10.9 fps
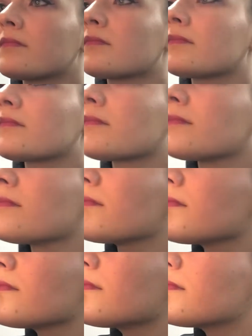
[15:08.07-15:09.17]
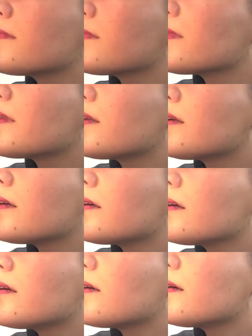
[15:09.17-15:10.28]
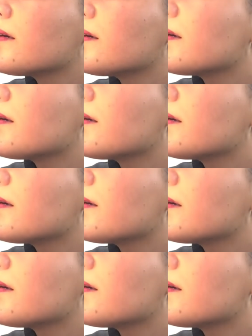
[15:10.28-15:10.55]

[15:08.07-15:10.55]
lip liner. I didn't